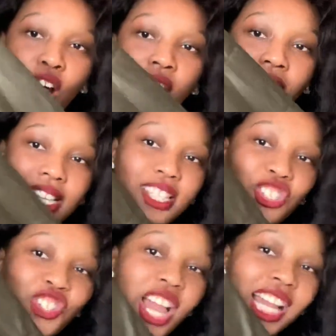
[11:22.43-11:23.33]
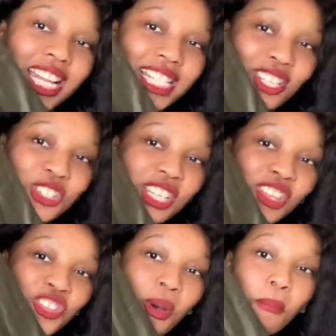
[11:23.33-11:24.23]
Guys, this jacket is literally
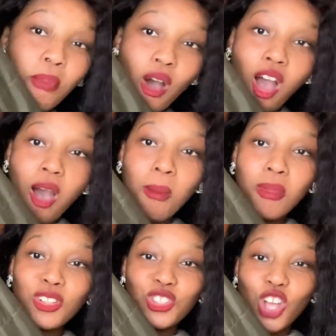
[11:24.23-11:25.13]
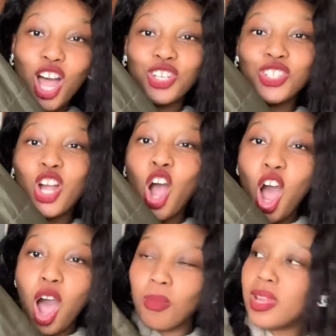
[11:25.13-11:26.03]
the
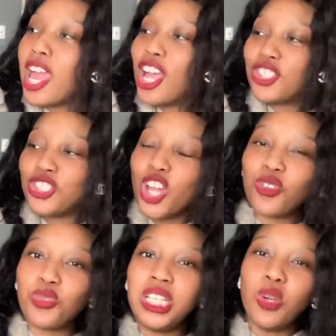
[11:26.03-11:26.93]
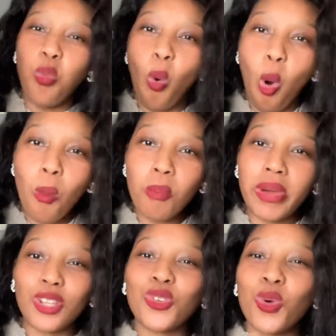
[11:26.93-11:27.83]
bomb.com. It's not really warm,
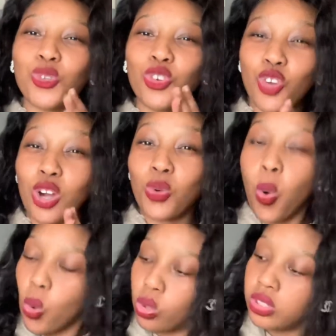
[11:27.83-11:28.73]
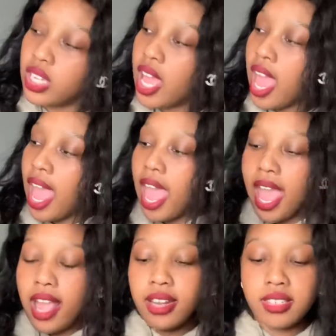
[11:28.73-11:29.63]
but it's also not cold.
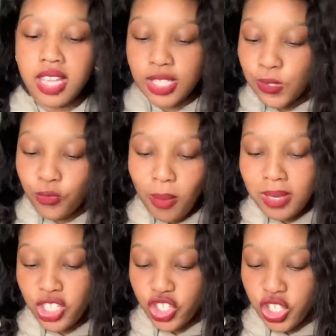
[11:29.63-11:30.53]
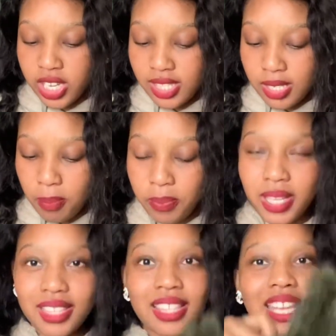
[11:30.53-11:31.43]
And it's from Legit,
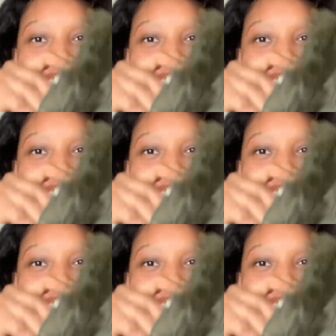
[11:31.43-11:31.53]
but then